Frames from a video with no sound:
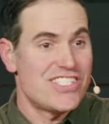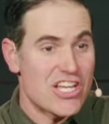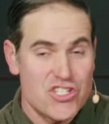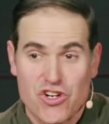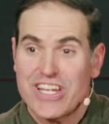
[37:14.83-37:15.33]

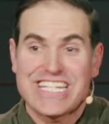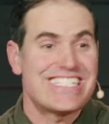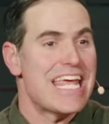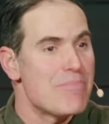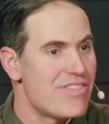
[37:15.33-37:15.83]
centurion, the
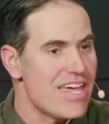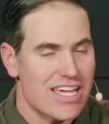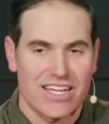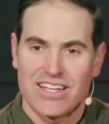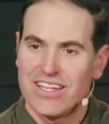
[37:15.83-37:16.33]
same
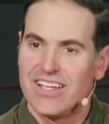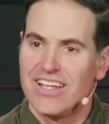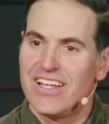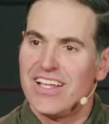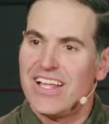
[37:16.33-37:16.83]
thing.
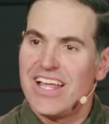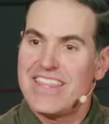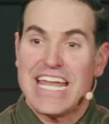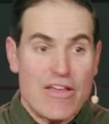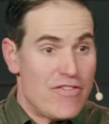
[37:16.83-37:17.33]

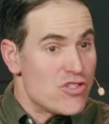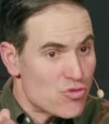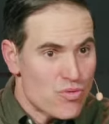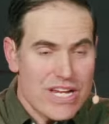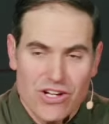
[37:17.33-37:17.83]
That if
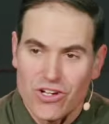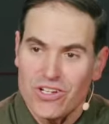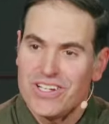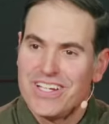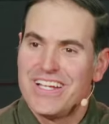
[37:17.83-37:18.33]
it's
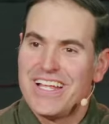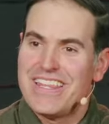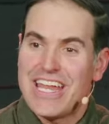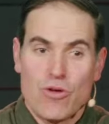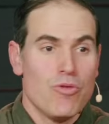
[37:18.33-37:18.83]
real,
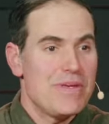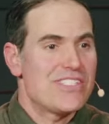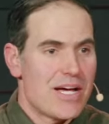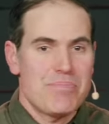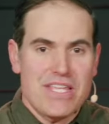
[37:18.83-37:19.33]
that it will be
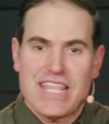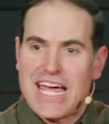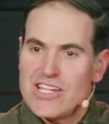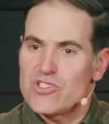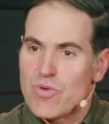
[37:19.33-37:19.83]
something
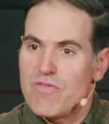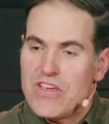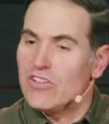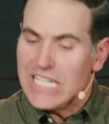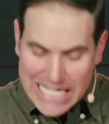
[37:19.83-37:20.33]
that is
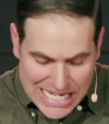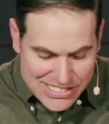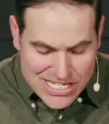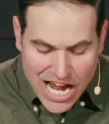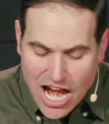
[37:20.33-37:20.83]
revealed in
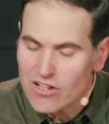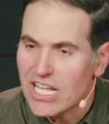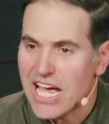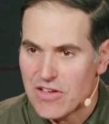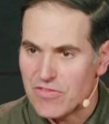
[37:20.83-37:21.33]
his entire
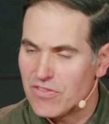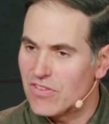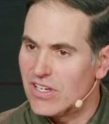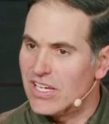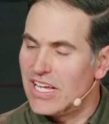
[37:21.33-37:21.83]
life.
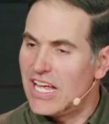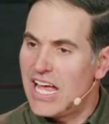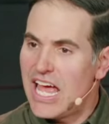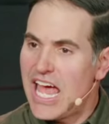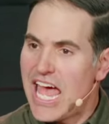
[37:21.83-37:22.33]

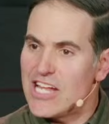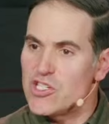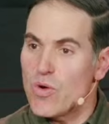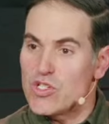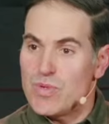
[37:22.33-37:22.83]
And
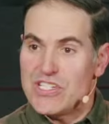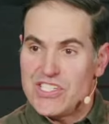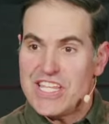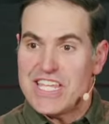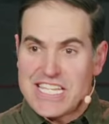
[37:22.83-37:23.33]
so as we
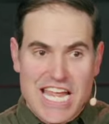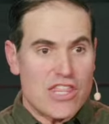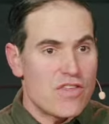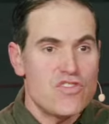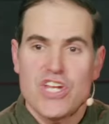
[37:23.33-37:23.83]
see the
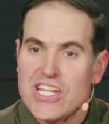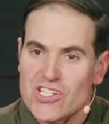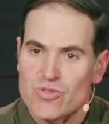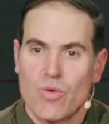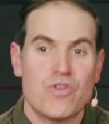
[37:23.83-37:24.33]
death of
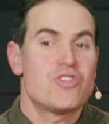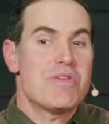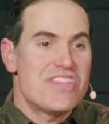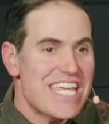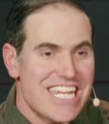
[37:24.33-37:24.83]
Jesus, what we should
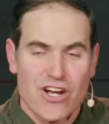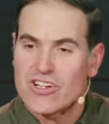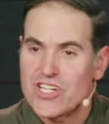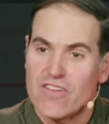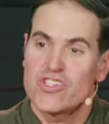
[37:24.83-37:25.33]
be thinking to
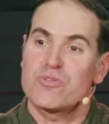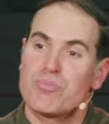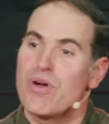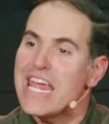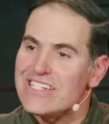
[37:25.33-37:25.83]
ourselves is
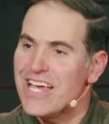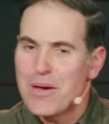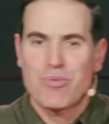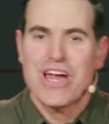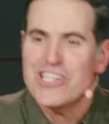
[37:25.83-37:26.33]
praise,
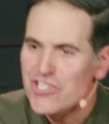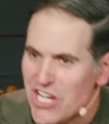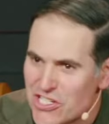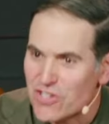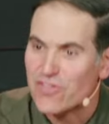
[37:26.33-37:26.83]
praise
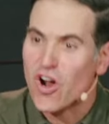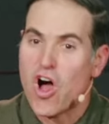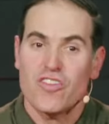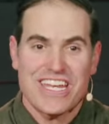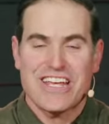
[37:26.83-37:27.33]
Jesus for
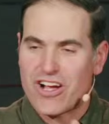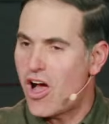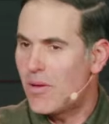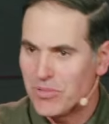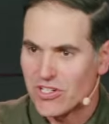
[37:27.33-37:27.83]
all that he
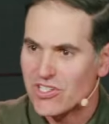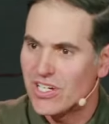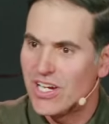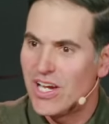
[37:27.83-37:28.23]
accomplished.